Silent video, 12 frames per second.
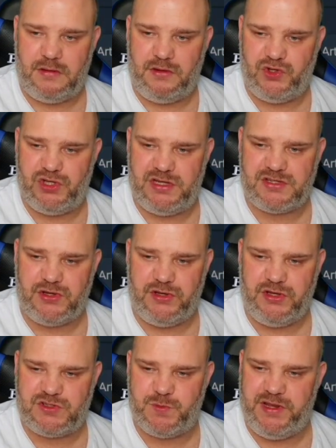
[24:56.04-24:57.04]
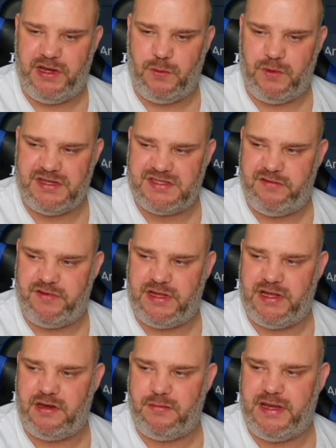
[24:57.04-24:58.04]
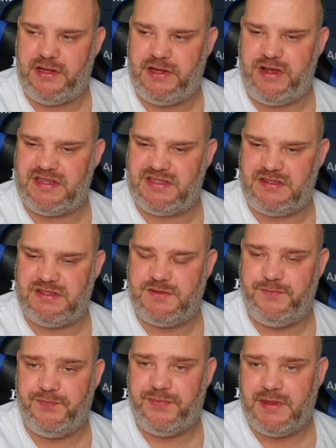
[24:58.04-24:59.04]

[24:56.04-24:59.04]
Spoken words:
And she's got her speed at 178 to match Razim's.